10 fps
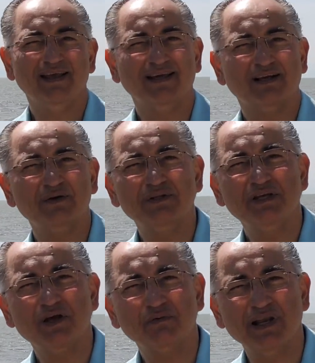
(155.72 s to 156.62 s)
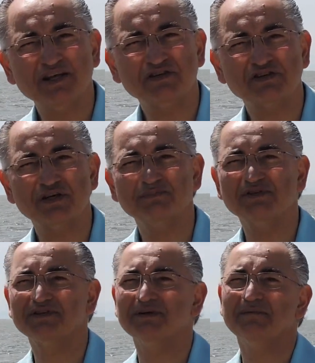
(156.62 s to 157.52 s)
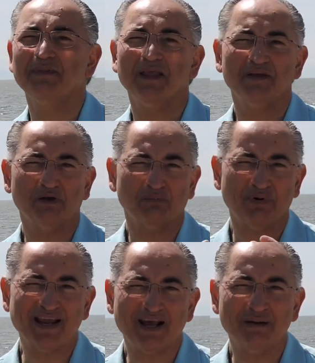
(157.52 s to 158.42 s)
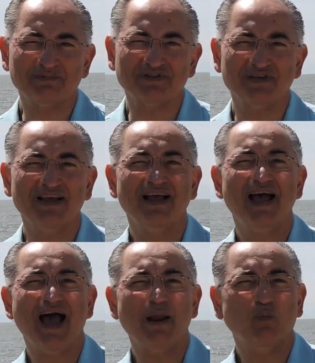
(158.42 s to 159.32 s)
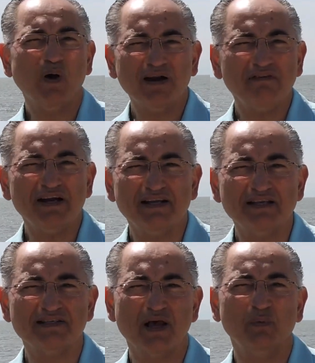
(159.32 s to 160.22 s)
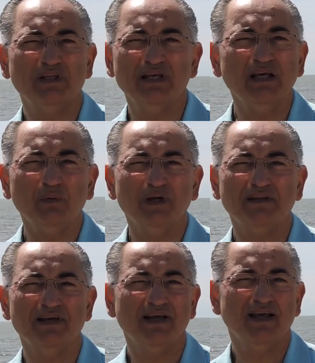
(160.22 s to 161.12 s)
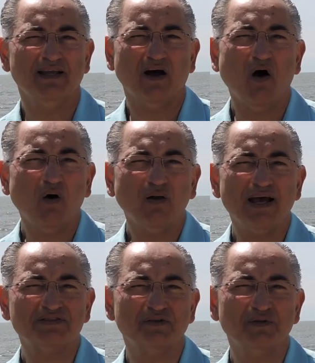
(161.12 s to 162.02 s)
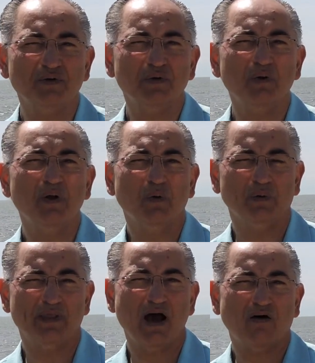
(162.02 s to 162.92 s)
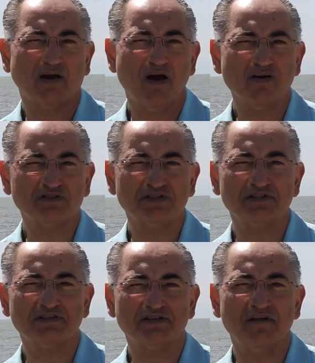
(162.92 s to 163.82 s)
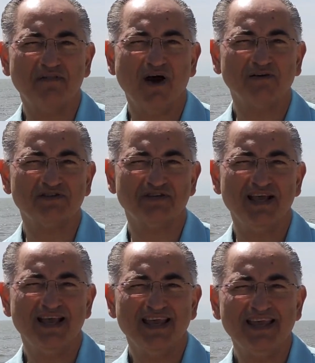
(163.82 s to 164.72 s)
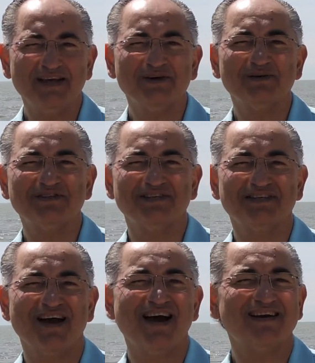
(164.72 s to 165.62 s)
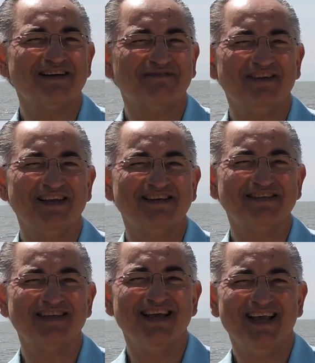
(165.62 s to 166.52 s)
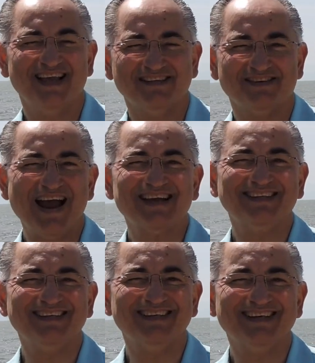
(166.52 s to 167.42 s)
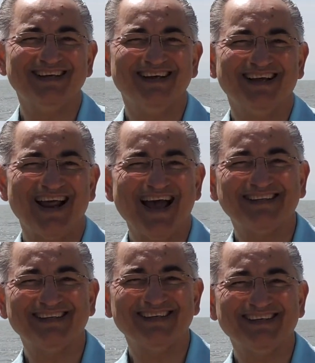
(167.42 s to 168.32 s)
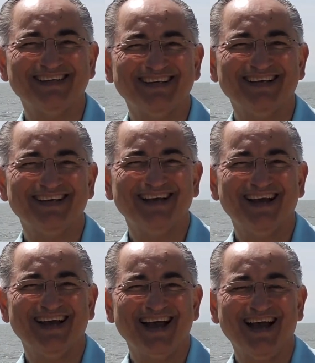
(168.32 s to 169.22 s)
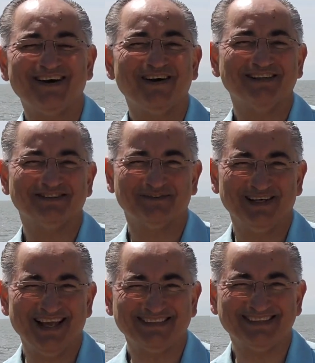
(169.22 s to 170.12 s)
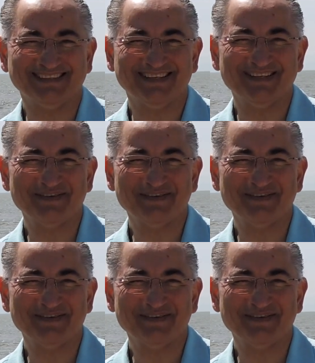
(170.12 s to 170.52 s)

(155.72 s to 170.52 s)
including your relationships, your breakups, and whatever it is that we deal with. It all has to do with how our consciences, thoughts, egos, desires, and fears interacting and acting and are interrelated.